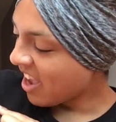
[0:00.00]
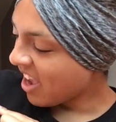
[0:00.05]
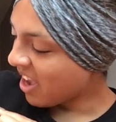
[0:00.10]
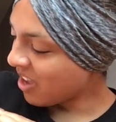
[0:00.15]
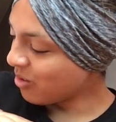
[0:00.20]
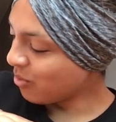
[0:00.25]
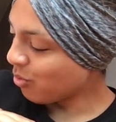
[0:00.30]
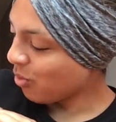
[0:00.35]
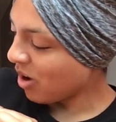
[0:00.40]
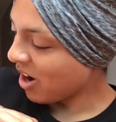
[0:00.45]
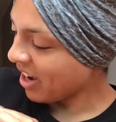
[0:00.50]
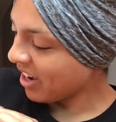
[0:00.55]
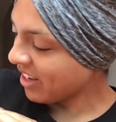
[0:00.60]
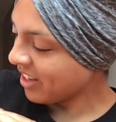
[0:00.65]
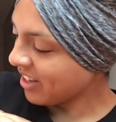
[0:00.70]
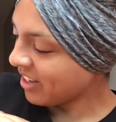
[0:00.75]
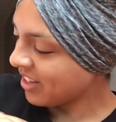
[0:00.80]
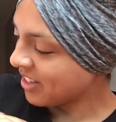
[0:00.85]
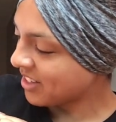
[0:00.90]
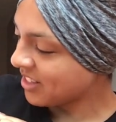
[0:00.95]
and why
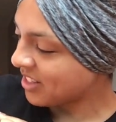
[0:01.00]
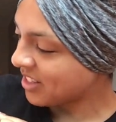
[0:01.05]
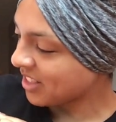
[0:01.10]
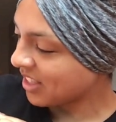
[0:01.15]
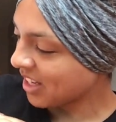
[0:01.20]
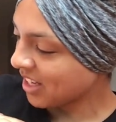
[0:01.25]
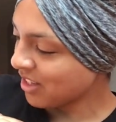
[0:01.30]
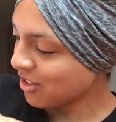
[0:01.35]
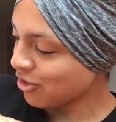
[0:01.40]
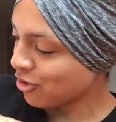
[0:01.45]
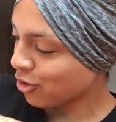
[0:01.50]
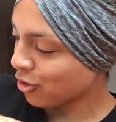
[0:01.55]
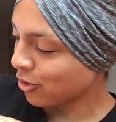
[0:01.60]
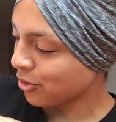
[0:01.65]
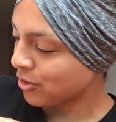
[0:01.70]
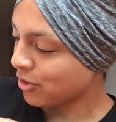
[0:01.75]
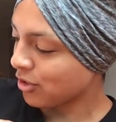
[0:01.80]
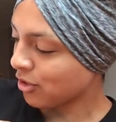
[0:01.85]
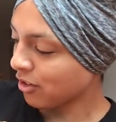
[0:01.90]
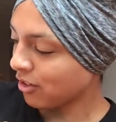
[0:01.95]
his skin
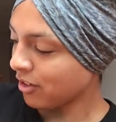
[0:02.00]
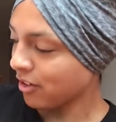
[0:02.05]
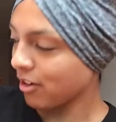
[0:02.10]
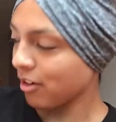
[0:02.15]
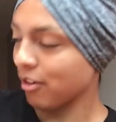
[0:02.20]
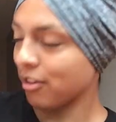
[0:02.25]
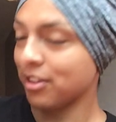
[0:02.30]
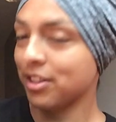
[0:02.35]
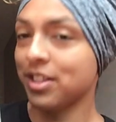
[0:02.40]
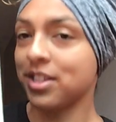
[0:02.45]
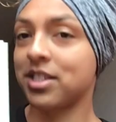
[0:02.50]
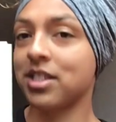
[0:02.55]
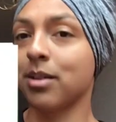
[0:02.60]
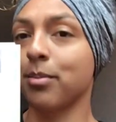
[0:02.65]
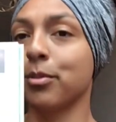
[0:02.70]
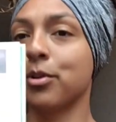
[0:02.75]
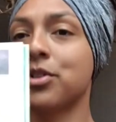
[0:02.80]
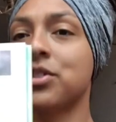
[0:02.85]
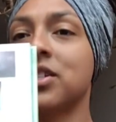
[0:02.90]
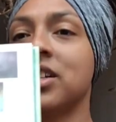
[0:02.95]
turned darker in the
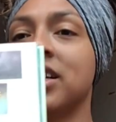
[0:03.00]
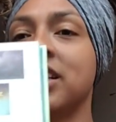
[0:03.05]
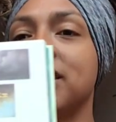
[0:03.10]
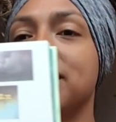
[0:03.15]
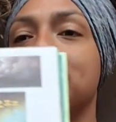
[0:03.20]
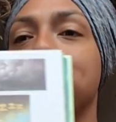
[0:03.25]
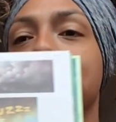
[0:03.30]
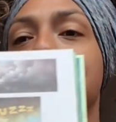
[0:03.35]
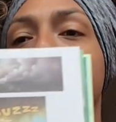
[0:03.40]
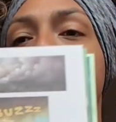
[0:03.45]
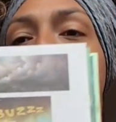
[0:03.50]
summer sun.